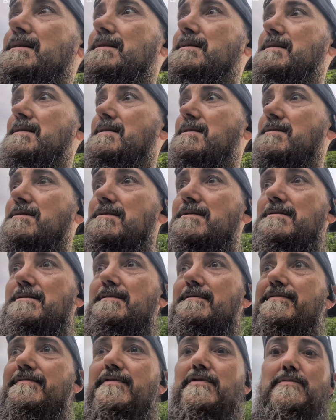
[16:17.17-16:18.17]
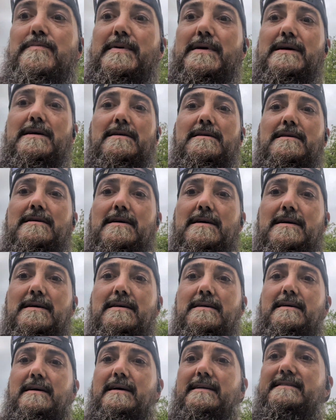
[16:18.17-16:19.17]
you know, fupa, or
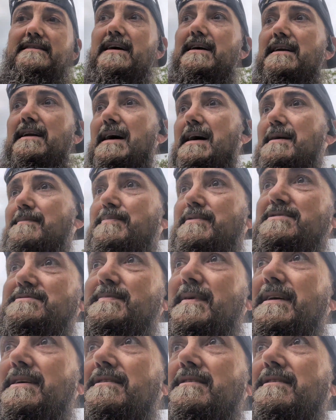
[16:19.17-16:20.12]
a Dunlap as my